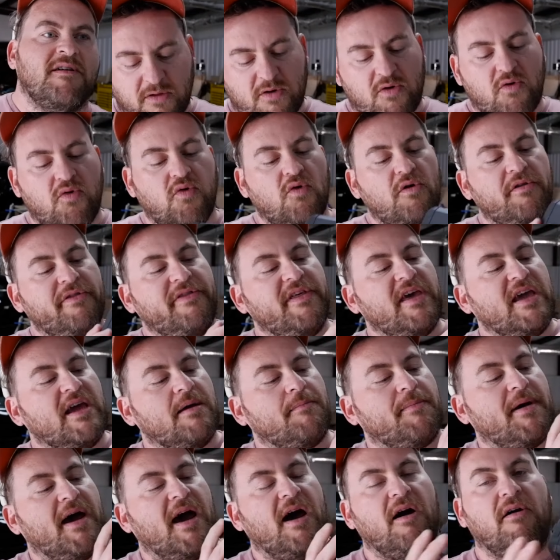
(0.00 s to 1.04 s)
The cool thing
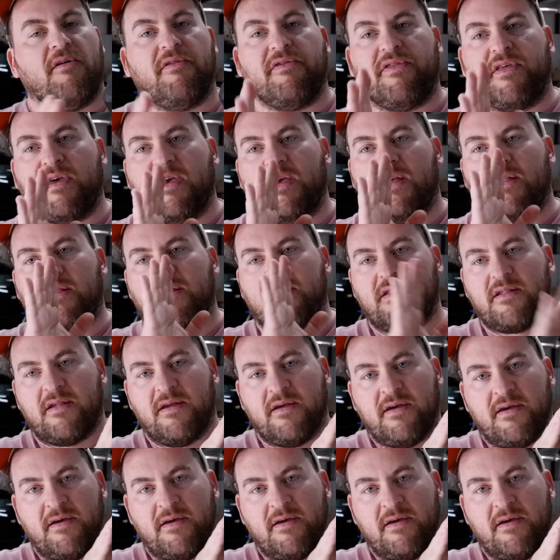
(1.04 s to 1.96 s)
about this